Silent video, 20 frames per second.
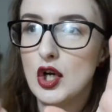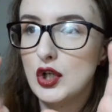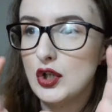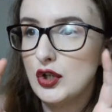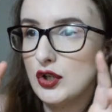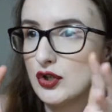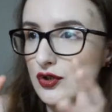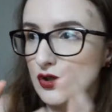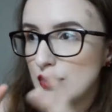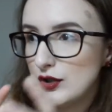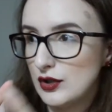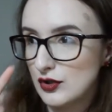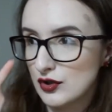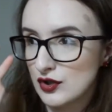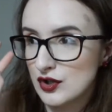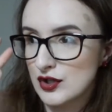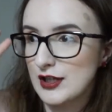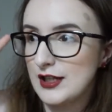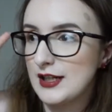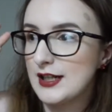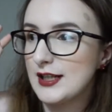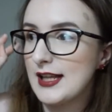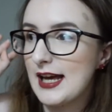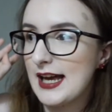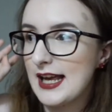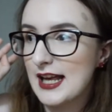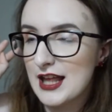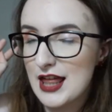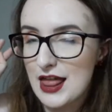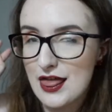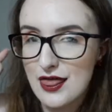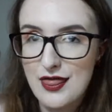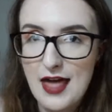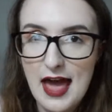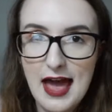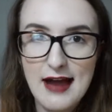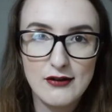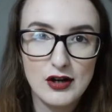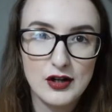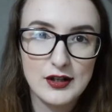ultra like
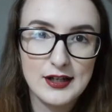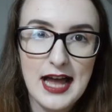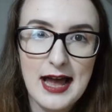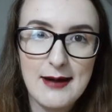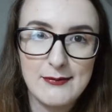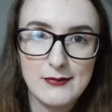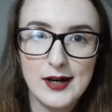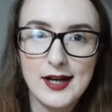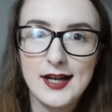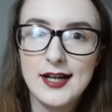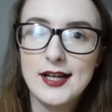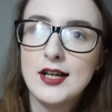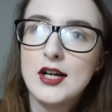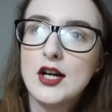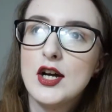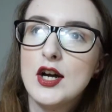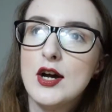there on camera,